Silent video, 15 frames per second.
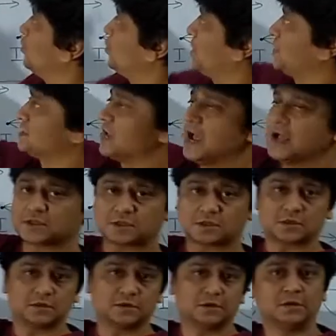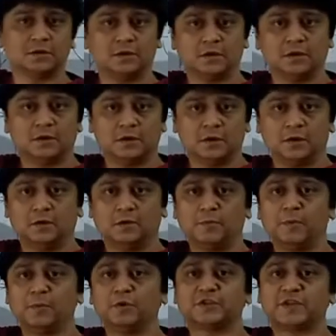What is S?
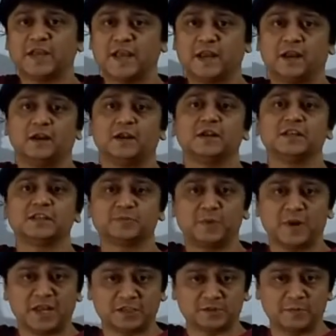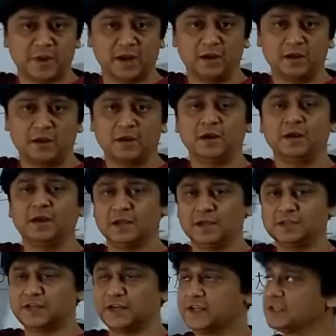We will say displacement. Yes,
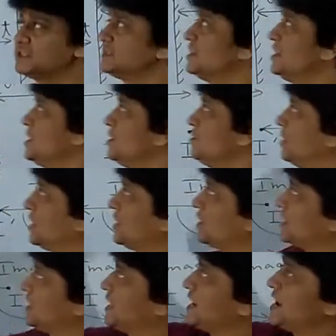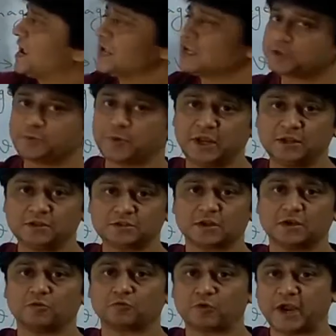it is. But ds means
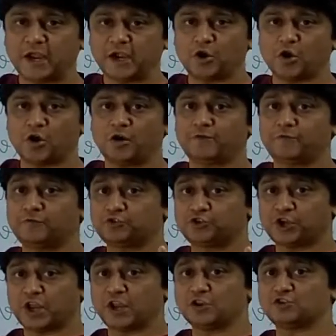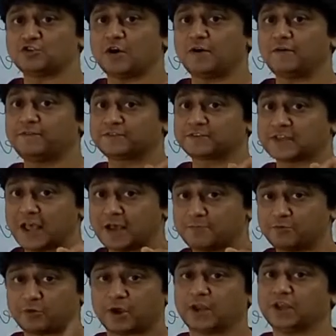rate of change of
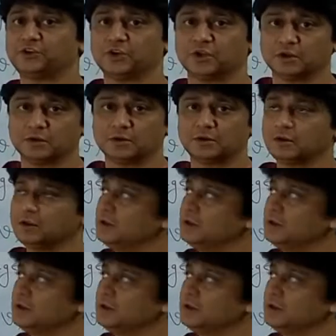separation.